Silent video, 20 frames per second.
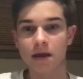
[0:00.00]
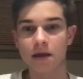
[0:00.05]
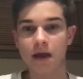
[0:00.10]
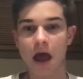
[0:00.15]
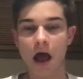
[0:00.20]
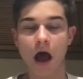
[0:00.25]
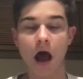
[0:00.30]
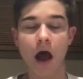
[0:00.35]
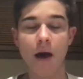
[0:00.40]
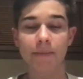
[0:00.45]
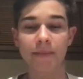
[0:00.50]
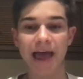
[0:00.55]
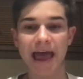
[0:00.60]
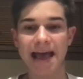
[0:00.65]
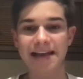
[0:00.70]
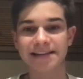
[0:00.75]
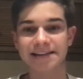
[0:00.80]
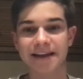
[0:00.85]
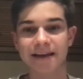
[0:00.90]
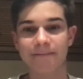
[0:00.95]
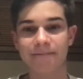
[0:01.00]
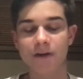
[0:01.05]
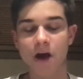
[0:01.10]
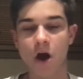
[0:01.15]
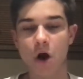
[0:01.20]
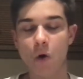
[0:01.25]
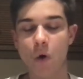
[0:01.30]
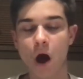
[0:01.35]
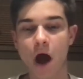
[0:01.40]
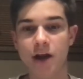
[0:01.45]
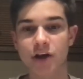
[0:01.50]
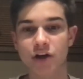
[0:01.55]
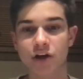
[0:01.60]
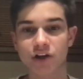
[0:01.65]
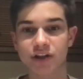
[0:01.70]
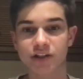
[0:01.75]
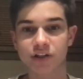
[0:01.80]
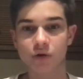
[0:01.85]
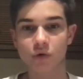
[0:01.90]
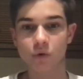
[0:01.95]

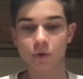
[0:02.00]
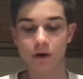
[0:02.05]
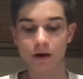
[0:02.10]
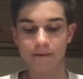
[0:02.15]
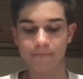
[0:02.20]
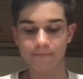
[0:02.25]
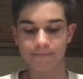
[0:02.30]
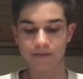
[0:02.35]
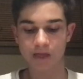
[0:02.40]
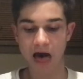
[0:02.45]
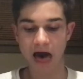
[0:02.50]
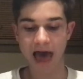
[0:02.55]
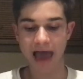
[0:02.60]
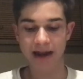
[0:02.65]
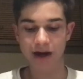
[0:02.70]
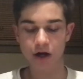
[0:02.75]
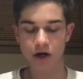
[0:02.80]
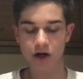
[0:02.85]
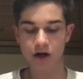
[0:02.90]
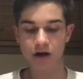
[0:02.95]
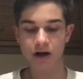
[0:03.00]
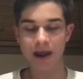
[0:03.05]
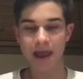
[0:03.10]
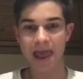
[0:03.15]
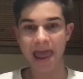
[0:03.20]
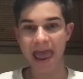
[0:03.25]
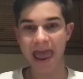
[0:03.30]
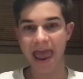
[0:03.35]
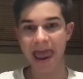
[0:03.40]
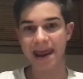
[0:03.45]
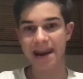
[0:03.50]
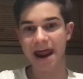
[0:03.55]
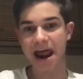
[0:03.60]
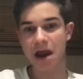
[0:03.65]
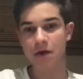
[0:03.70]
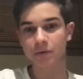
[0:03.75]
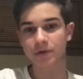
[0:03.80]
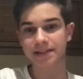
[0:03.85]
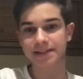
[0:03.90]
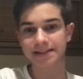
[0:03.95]
sfo_flyer, and
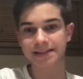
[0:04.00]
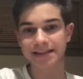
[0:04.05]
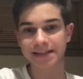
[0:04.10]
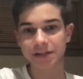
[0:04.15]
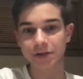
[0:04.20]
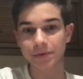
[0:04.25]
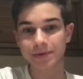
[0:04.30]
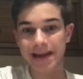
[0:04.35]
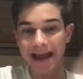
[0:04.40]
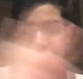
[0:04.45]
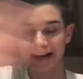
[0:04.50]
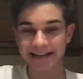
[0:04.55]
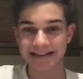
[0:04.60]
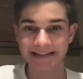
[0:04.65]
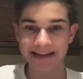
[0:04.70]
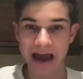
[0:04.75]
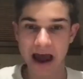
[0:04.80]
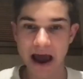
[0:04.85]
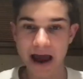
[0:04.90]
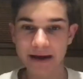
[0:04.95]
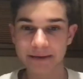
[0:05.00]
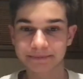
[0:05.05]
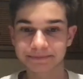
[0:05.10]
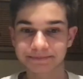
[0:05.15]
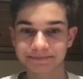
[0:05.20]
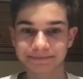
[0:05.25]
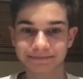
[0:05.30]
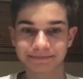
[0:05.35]
I will see you next time.